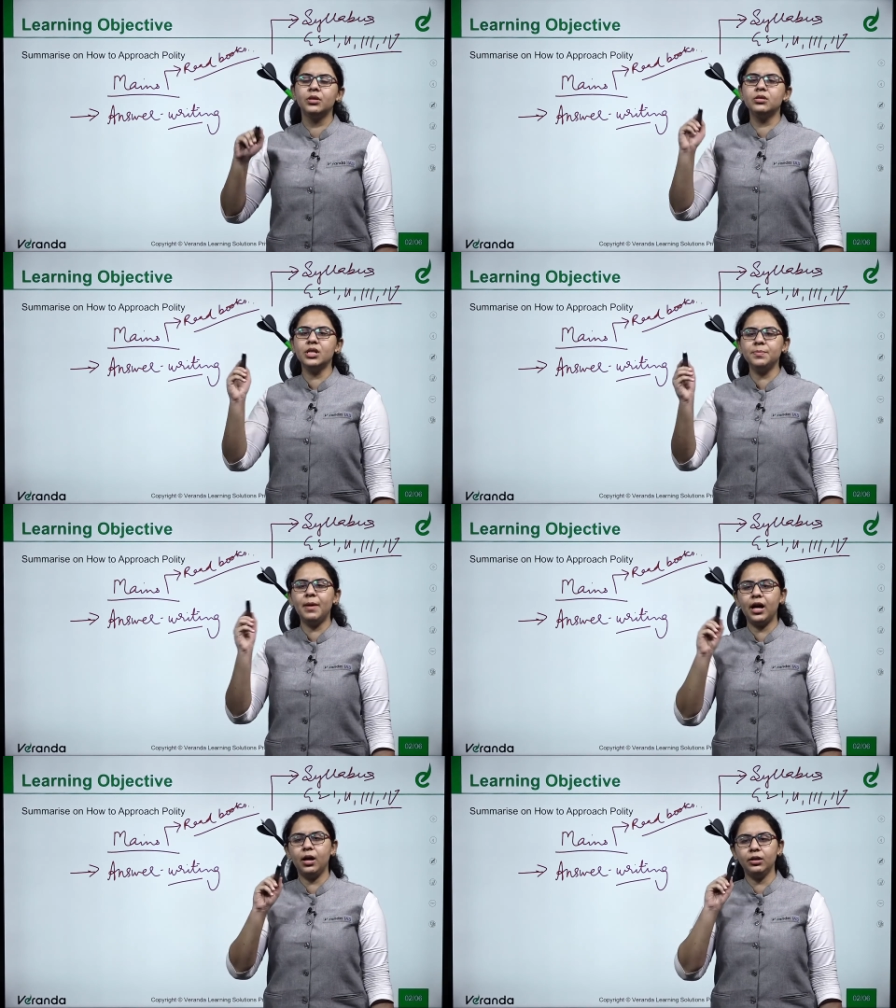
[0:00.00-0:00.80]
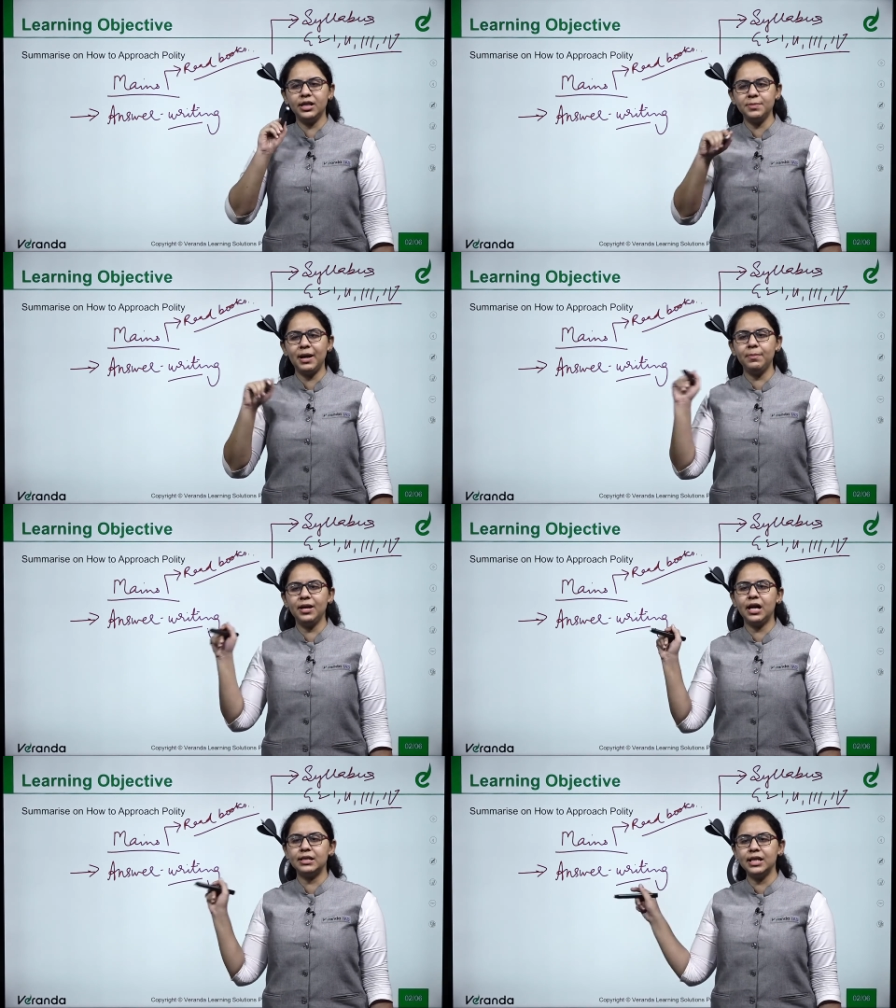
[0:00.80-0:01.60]
Just, uh, this might be
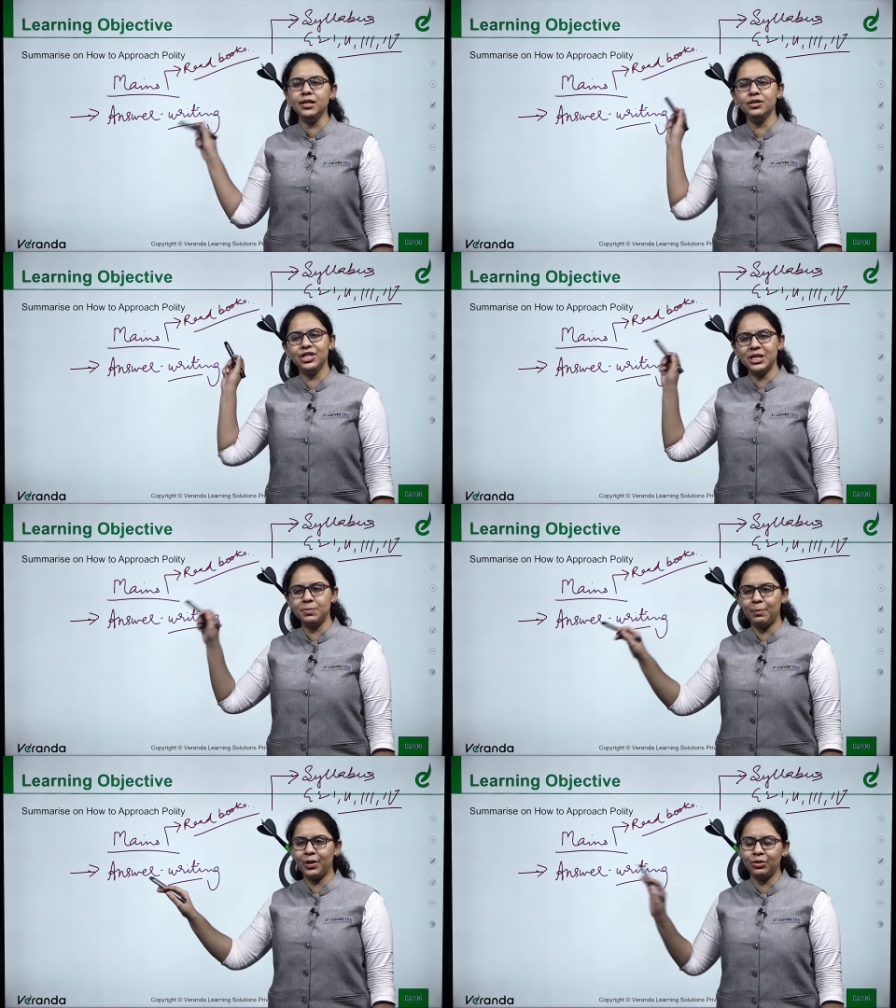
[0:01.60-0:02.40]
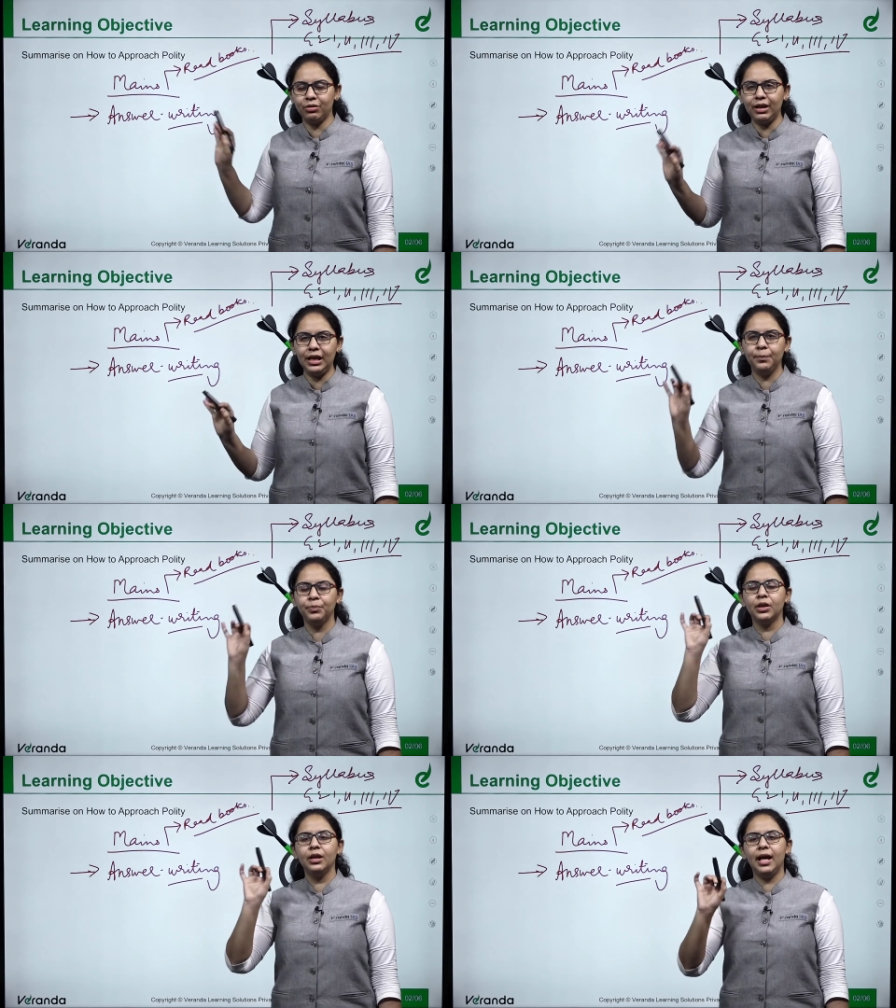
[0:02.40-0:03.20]
asked in G S paper three.
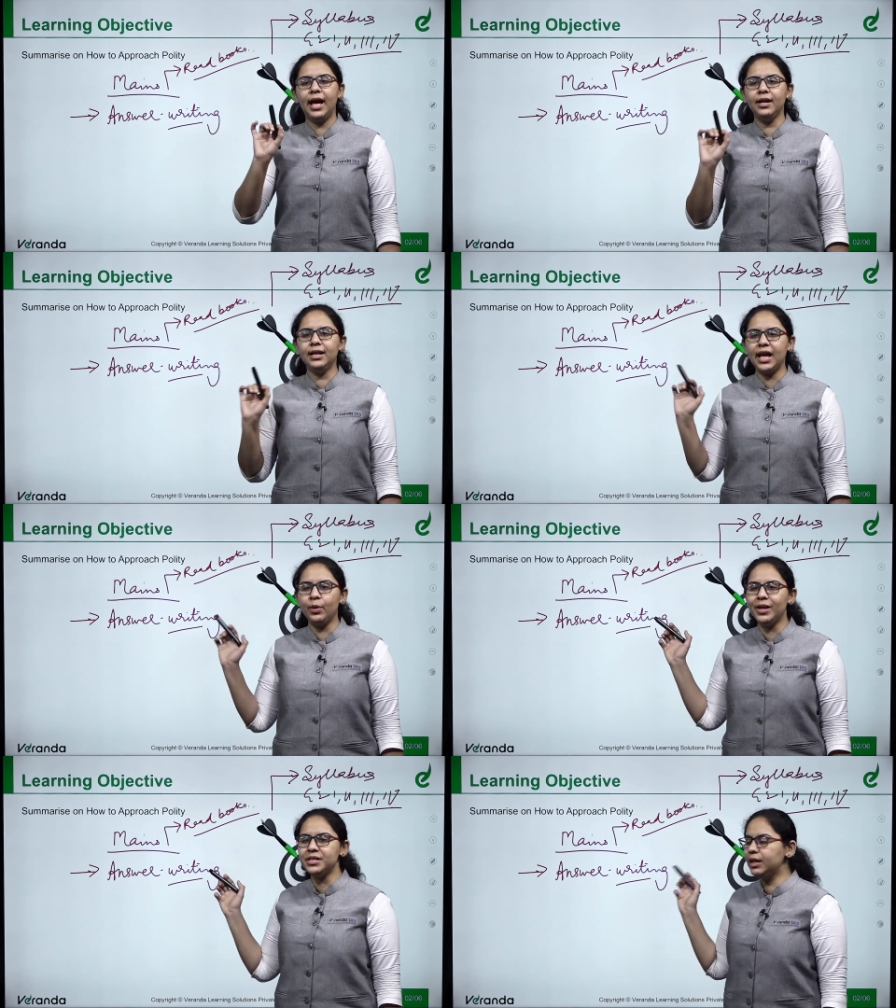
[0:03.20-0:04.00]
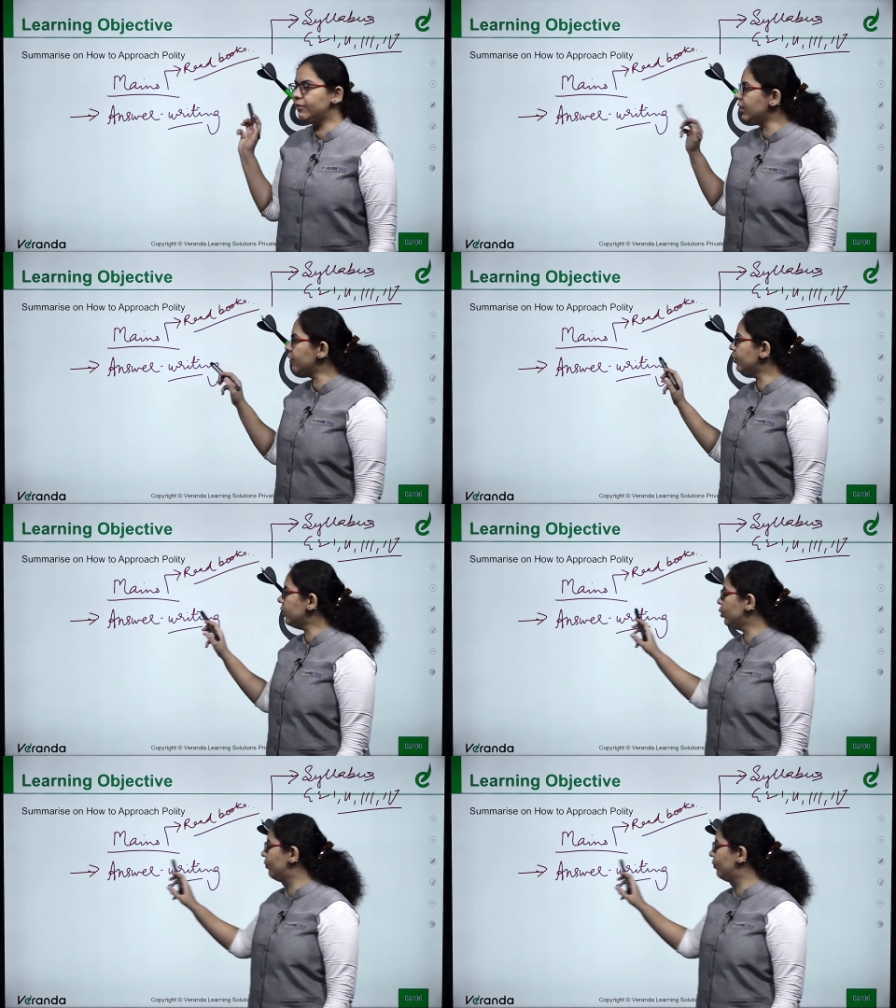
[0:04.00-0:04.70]
And likewise, even if you,